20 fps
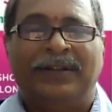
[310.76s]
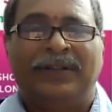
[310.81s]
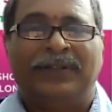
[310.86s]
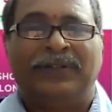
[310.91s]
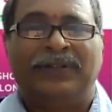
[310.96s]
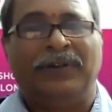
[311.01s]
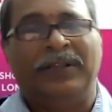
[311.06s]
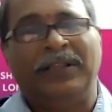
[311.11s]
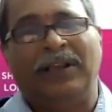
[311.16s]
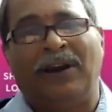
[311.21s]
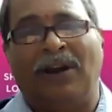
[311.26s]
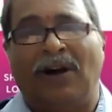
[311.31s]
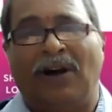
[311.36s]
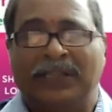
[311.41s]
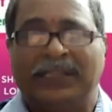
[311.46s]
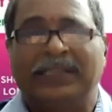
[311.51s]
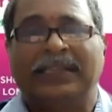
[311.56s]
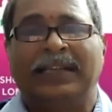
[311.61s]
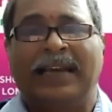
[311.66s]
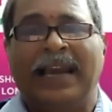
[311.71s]
So in the
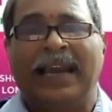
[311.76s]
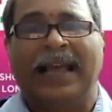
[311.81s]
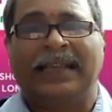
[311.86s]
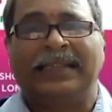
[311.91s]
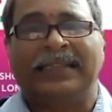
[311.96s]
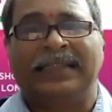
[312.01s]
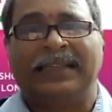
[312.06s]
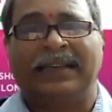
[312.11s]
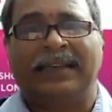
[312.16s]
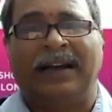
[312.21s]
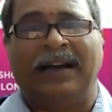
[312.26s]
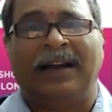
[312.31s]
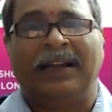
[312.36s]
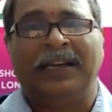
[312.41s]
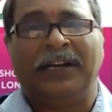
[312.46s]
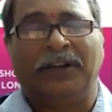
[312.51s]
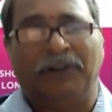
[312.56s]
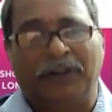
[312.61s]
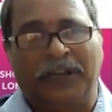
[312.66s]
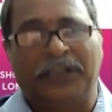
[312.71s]
last class,
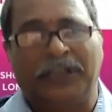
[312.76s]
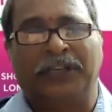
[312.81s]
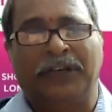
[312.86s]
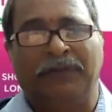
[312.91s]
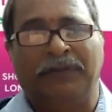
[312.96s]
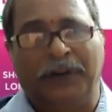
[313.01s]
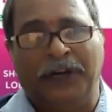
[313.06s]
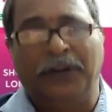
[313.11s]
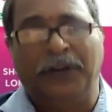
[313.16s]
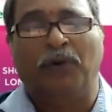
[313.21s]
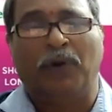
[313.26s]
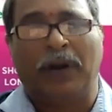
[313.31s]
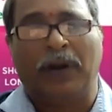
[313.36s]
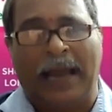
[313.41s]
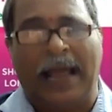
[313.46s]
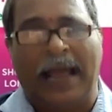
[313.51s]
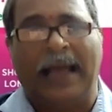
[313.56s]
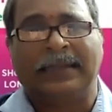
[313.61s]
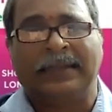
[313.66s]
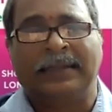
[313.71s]
introduction video
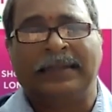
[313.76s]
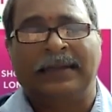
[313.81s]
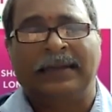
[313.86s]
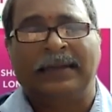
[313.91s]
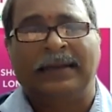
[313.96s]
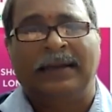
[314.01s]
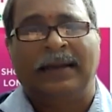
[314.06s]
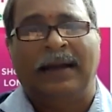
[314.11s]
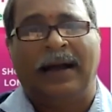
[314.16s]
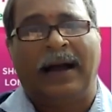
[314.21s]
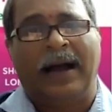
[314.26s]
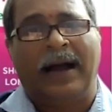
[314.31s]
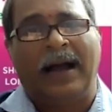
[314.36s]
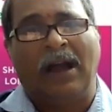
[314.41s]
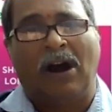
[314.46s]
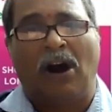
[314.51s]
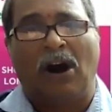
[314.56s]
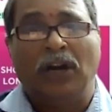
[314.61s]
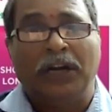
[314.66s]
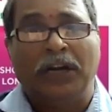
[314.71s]
class,
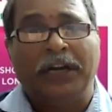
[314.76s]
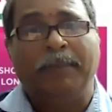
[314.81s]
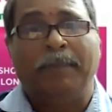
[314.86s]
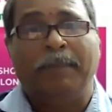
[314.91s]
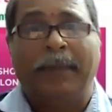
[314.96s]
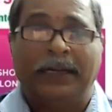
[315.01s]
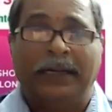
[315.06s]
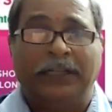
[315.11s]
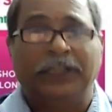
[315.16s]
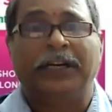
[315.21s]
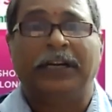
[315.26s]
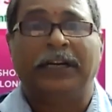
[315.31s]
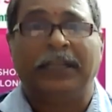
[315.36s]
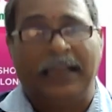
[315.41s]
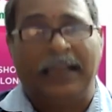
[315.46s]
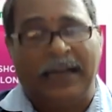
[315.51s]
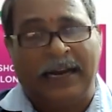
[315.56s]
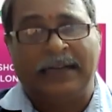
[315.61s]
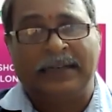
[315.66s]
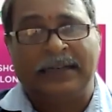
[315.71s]
I already mentioned
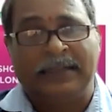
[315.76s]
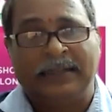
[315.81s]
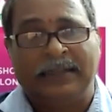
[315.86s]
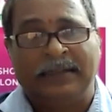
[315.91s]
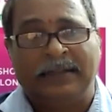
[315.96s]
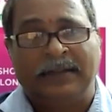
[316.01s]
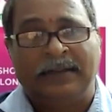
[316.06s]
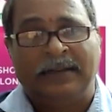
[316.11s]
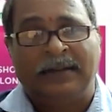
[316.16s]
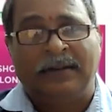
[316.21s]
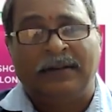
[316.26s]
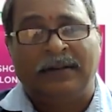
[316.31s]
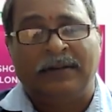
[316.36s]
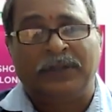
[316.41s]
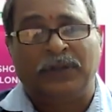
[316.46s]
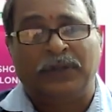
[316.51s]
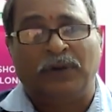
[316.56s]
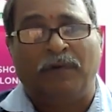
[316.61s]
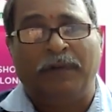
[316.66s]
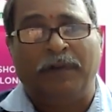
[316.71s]
that.
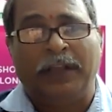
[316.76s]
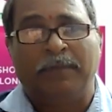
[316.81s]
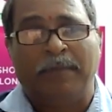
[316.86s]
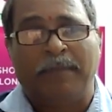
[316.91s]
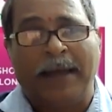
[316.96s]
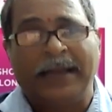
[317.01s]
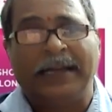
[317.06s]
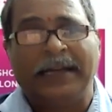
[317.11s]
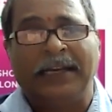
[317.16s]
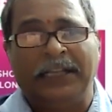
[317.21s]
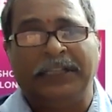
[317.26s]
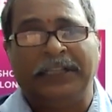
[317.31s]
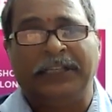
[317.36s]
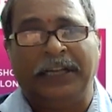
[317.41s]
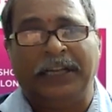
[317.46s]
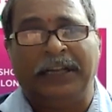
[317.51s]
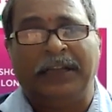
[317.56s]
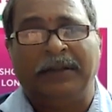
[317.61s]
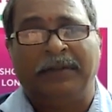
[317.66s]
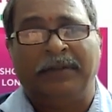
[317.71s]
So with my
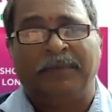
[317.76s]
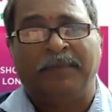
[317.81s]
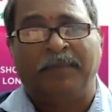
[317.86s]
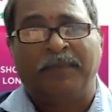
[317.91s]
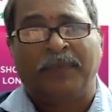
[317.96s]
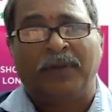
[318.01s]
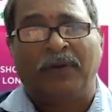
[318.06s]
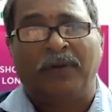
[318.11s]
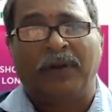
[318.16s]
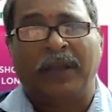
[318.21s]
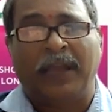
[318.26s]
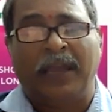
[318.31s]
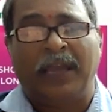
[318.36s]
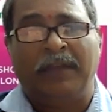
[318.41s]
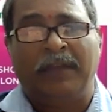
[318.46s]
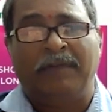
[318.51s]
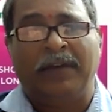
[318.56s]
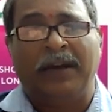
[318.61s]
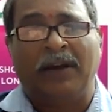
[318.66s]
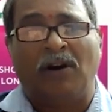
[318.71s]
teaching, okay,
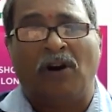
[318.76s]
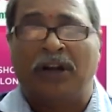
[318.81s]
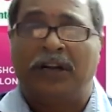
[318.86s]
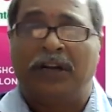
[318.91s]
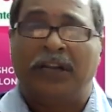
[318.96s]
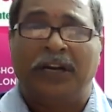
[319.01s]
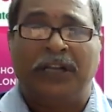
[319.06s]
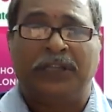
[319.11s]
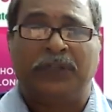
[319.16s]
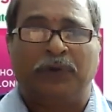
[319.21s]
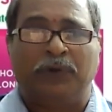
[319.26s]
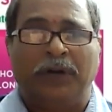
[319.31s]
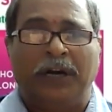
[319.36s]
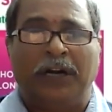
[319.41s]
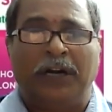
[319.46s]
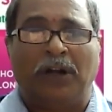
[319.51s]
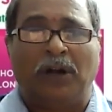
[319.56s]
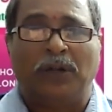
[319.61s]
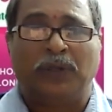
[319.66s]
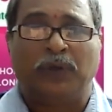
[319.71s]
even ordinary
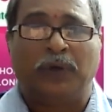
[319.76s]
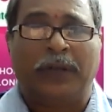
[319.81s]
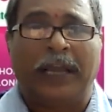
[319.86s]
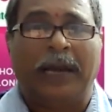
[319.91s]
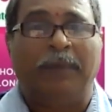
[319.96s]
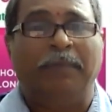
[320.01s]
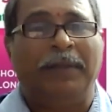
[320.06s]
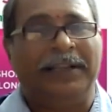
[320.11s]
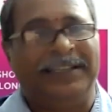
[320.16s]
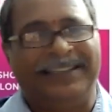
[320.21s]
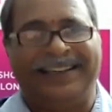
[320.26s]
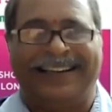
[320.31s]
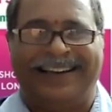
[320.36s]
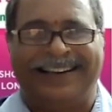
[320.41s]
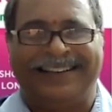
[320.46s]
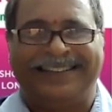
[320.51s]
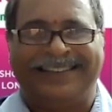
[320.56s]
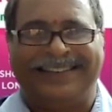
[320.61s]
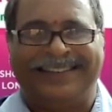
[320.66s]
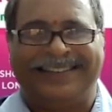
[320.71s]
student also can be
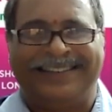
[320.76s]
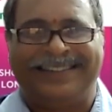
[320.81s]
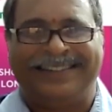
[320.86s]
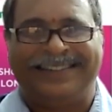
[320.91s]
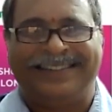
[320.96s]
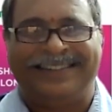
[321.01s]
cherished.